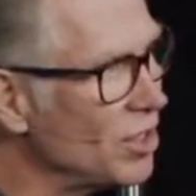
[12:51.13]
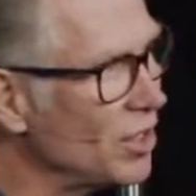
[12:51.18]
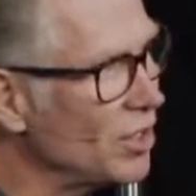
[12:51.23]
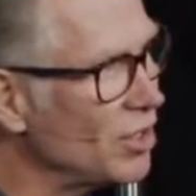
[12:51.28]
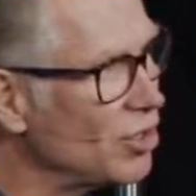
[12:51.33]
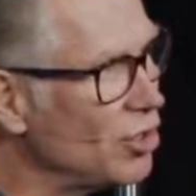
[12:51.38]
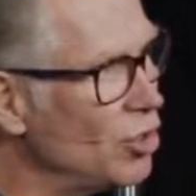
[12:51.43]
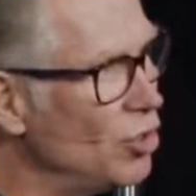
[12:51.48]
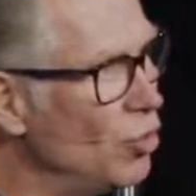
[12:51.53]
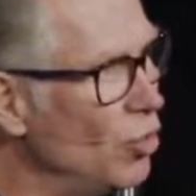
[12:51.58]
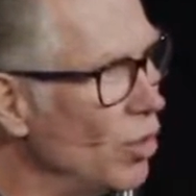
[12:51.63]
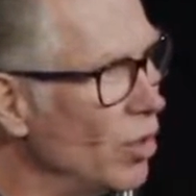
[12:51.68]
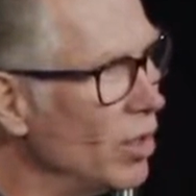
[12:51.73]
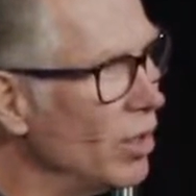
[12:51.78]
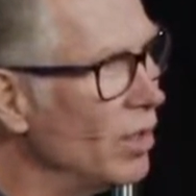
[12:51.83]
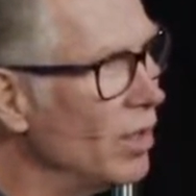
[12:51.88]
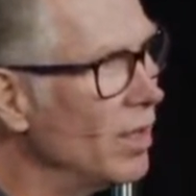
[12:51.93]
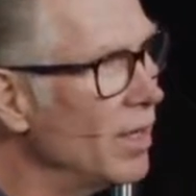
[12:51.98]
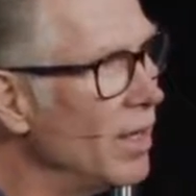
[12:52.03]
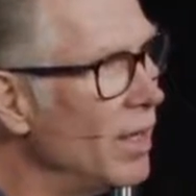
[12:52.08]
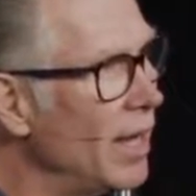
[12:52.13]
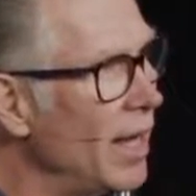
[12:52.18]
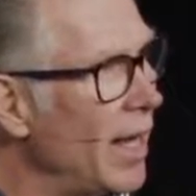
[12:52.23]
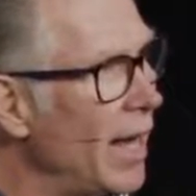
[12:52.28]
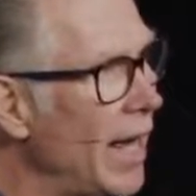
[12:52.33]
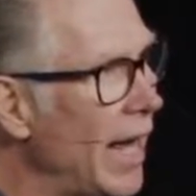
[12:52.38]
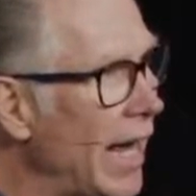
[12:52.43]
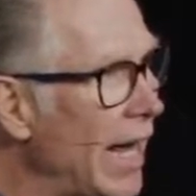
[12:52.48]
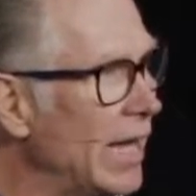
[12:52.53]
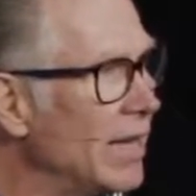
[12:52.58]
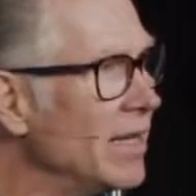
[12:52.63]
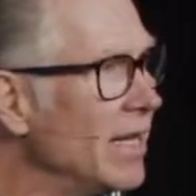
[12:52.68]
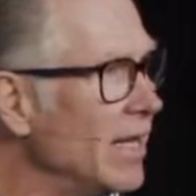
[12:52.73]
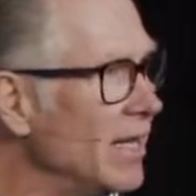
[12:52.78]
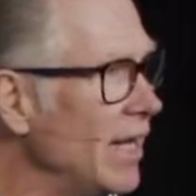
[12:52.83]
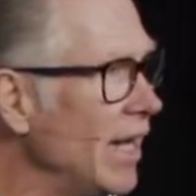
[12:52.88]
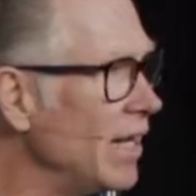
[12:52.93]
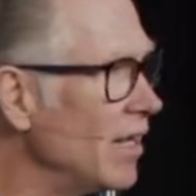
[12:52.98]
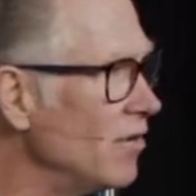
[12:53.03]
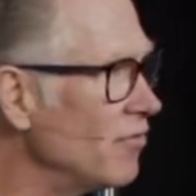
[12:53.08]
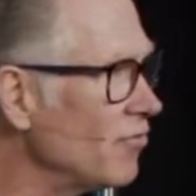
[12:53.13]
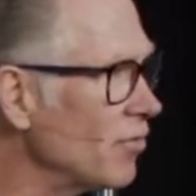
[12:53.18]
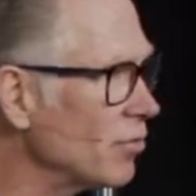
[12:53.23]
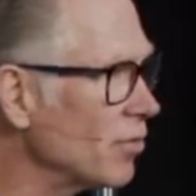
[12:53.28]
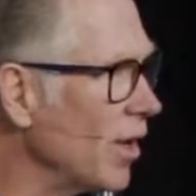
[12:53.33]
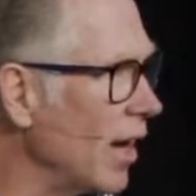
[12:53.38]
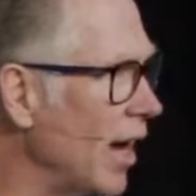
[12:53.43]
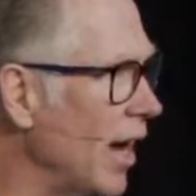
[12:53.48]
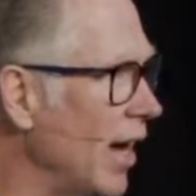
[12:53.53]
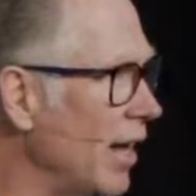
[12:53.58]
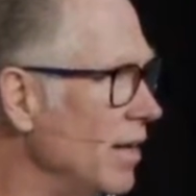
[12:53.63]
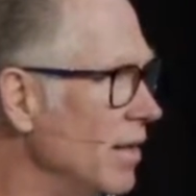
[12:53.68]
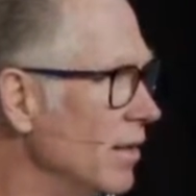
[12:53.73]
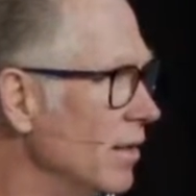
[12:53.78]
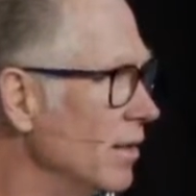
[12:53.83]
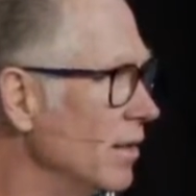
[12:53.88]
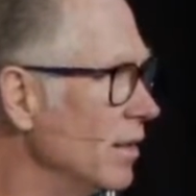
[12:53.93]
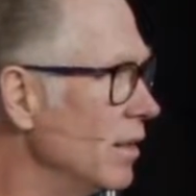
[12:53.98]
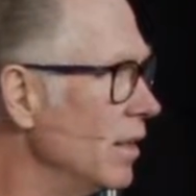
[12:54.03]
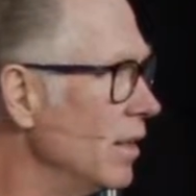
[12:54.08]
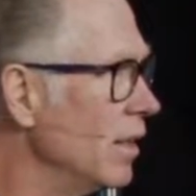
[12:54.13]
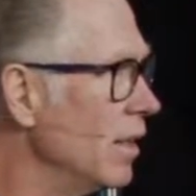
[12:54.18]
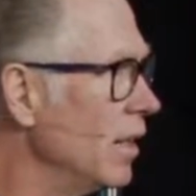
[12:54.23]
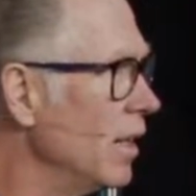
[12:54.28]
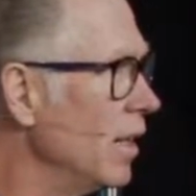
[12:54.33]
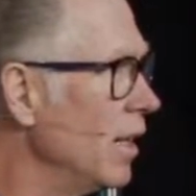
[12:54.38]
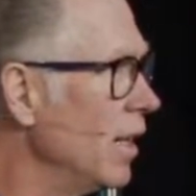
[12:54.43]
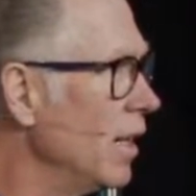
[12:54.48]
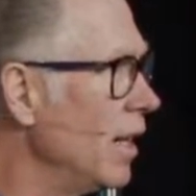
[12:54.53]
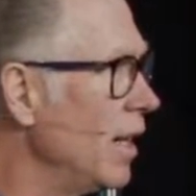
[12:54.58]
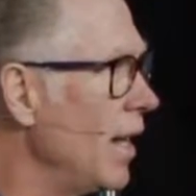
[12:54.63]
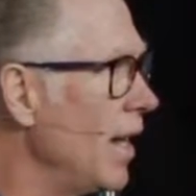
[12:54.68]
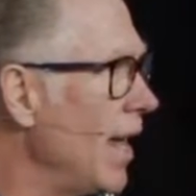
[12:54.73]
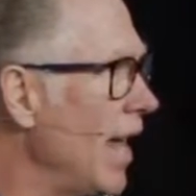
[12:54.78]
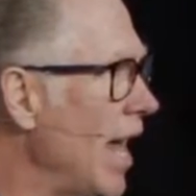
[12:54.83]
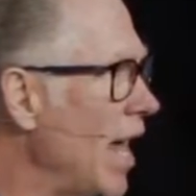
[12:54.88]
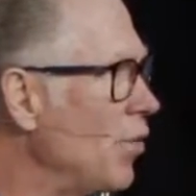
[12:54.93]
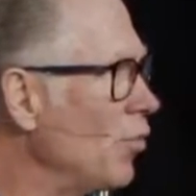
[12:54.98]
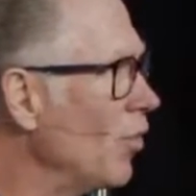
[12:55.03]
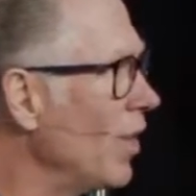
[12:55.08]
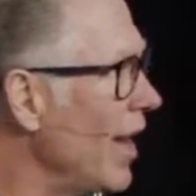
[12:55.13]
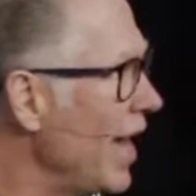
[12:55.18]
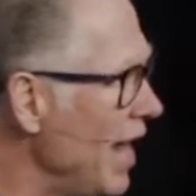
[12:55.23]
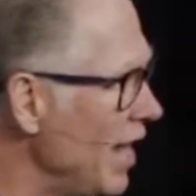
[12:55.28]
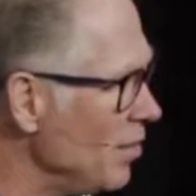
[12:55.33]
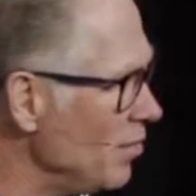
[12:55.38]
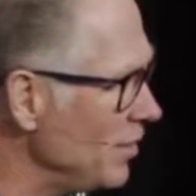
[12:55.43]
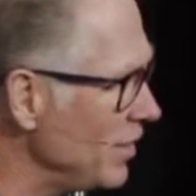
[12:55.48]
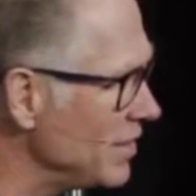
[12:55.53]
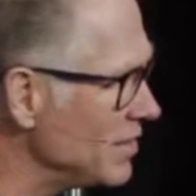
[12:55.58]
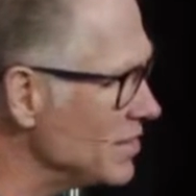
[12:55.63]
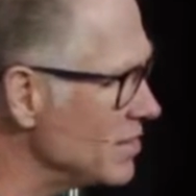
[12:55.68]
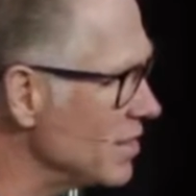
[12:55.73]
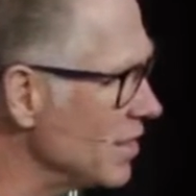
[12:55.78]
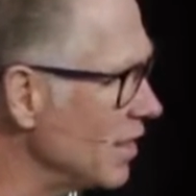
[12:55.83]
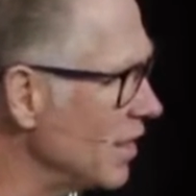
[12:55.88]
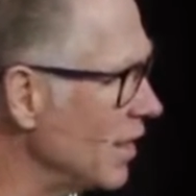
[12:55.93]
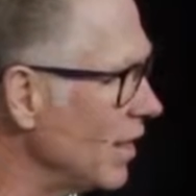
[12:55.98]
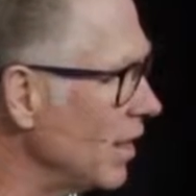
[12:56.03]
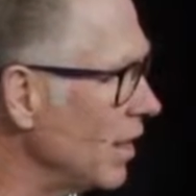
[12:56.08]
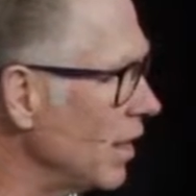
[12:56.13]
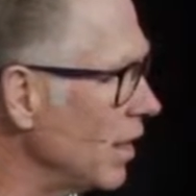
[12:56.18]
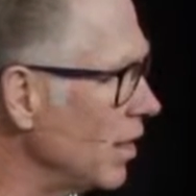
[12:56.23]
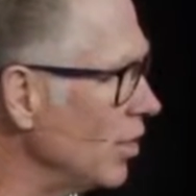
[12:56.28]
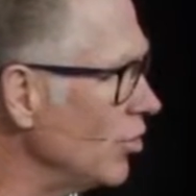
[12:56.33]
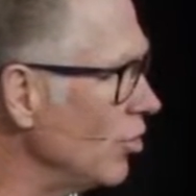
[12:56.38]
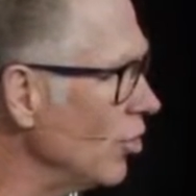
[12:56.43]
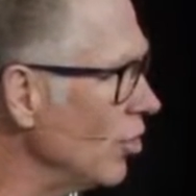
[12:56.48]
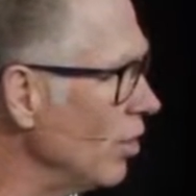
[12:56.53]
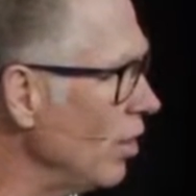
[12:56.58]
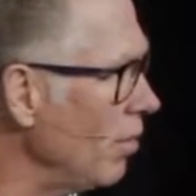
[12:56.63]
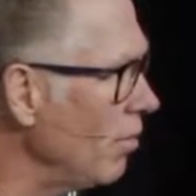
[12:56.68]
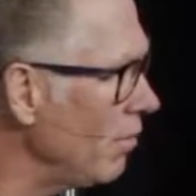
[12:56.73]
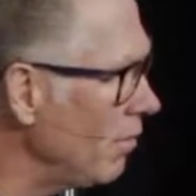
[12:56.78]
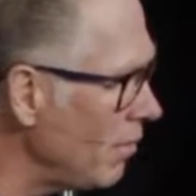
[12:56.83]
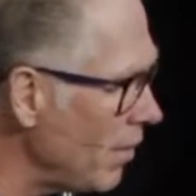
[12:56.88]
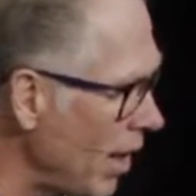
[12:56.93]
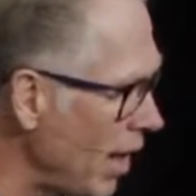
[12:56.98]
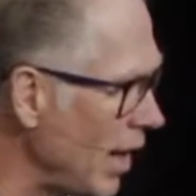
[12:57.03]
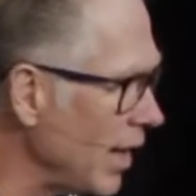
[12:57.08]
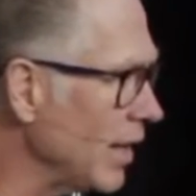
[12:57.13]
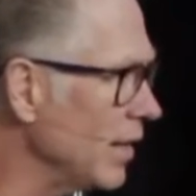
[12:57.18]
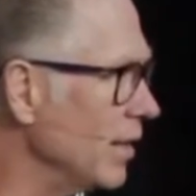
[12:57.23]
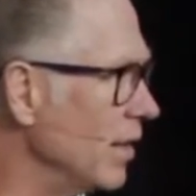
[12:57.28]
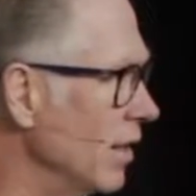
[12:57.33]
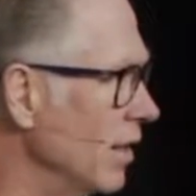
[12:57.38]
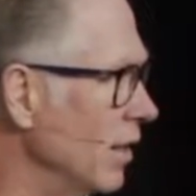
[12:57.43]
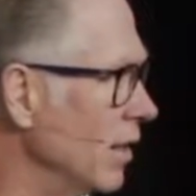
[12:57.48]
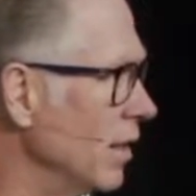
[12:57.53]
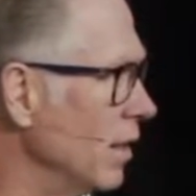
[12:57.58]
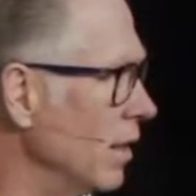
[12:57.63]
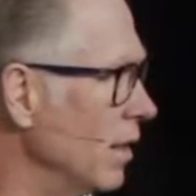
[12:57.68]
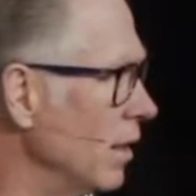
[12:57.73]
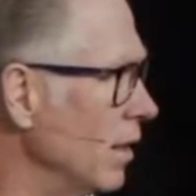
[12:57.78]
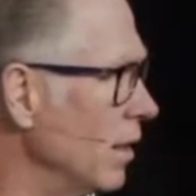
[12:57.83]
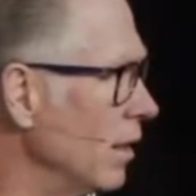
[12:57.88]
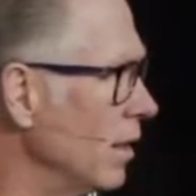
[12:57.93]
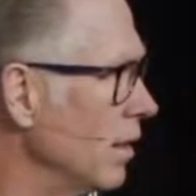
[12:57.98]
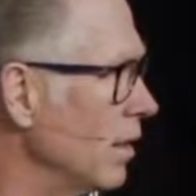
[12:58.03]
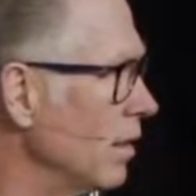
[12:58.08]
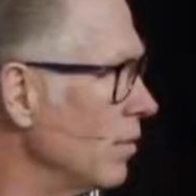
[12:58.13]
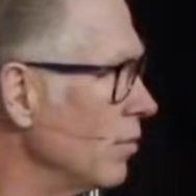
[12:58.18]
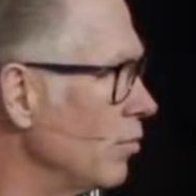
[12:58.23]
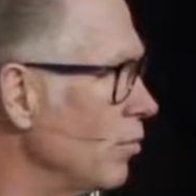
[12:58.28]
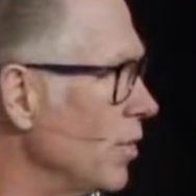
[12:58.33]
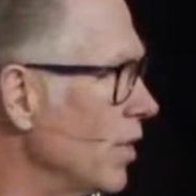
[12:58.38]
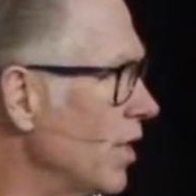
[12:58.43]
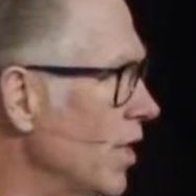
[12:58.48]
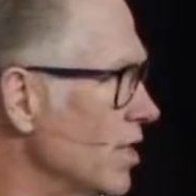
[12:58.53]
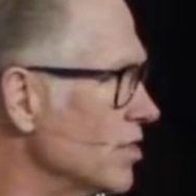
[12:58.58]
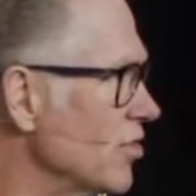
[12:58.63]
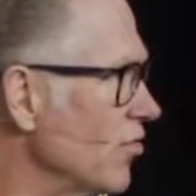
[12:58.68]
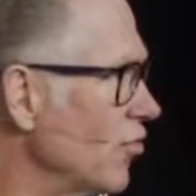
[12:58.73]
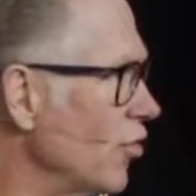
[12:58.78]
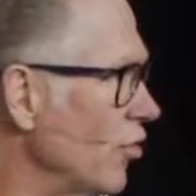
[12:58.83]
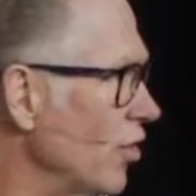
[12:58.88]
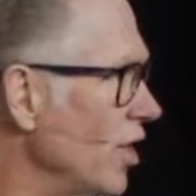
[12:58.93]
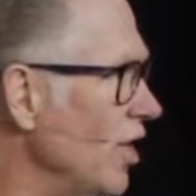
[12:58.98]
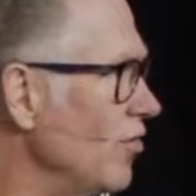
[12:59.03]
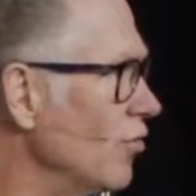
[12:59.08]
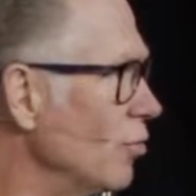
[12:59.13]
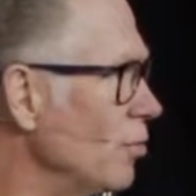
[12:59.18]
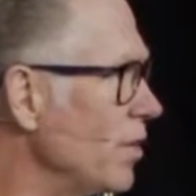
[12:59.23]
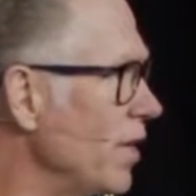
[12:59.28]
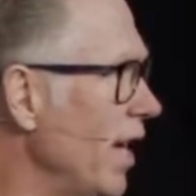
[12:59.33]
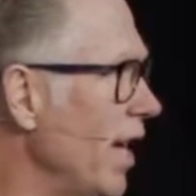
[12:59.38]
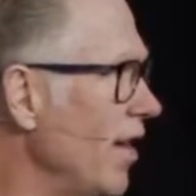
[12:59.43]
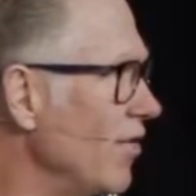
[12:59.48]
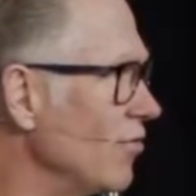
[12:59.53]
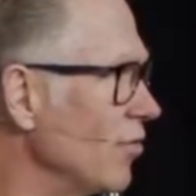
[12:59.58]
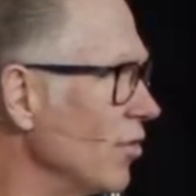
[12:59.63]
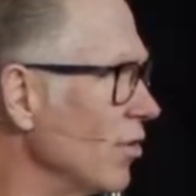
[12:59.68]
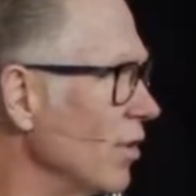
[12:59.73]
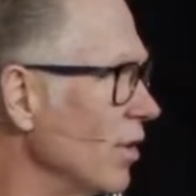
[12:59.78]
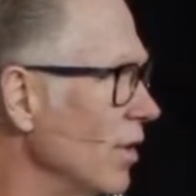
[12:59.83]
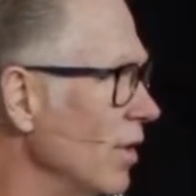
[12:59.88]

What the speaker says: you were alienated from God and were enemies in your mind because of your evil behavior,